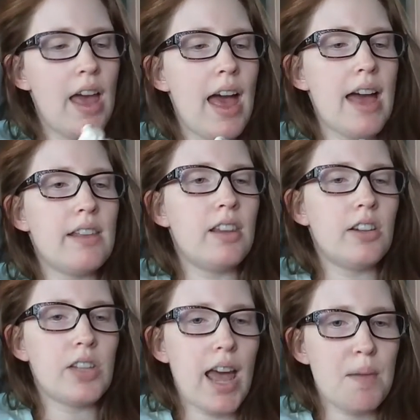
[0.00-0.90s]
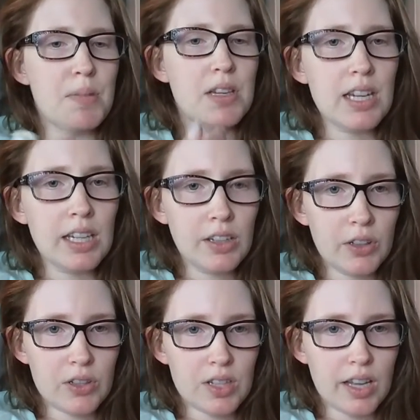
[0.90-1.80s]
And then there's the
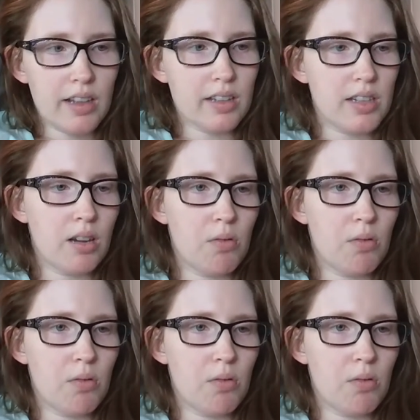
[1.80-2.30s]
appendicular skeleton,